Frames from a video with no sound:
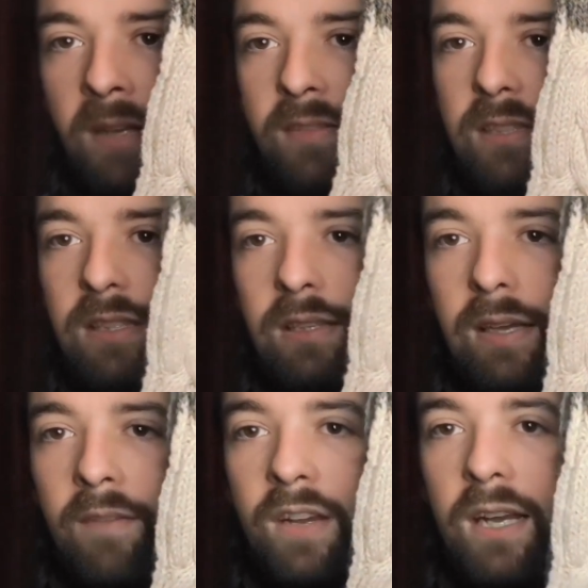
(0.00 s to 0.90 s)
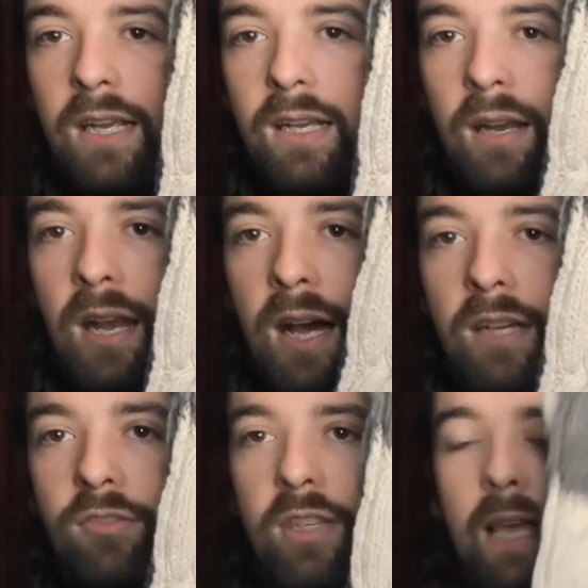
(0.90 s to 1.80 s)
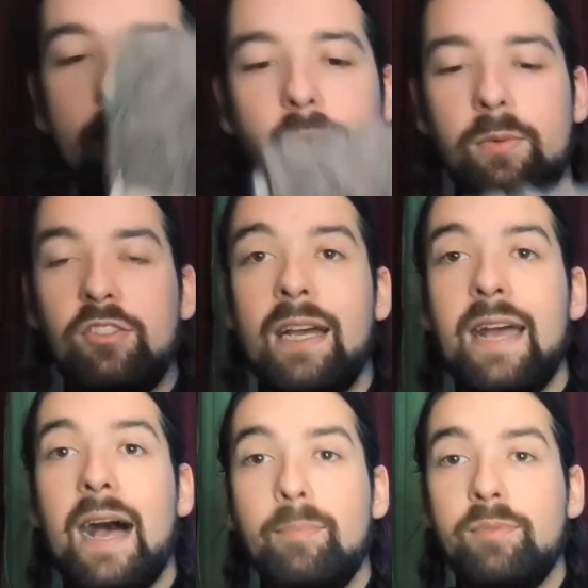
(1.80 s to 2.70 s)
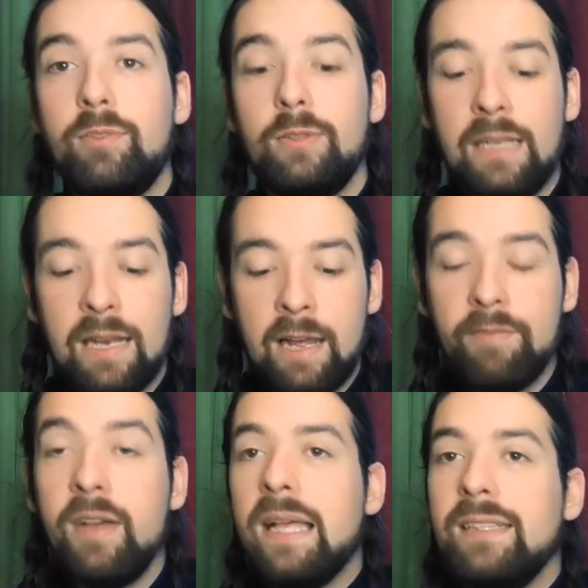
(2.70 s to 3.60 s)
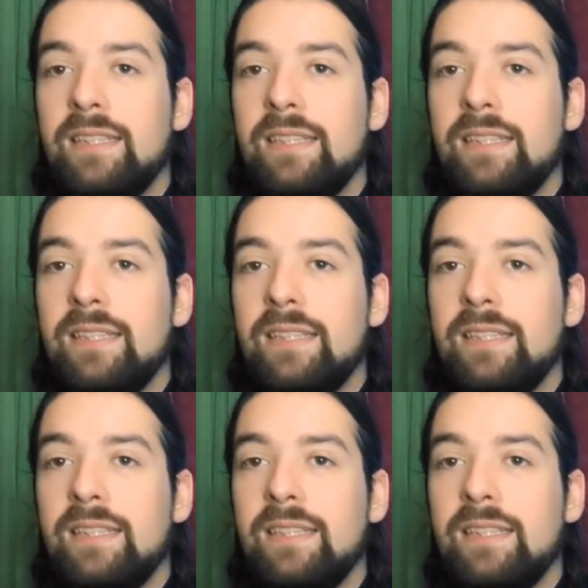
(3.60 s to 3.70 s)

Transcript: with a very large cable, which I absolutely love.